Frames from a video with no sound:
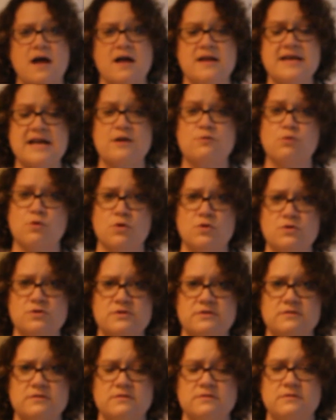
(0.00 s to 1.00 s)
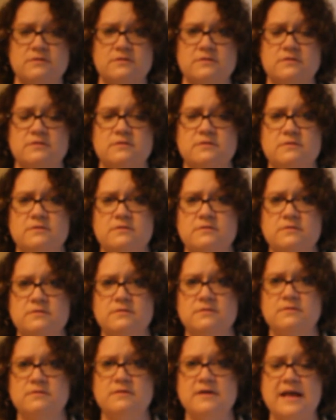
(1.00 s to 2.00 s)
neck rolls,
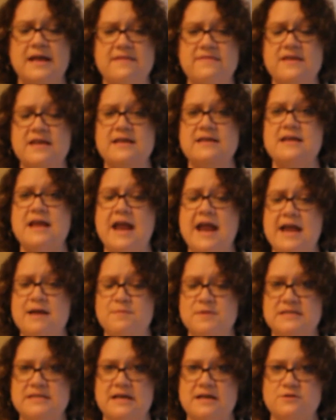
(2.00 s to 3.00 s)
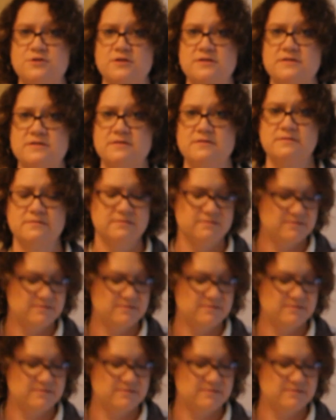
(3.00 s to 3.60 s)
and then hand massages.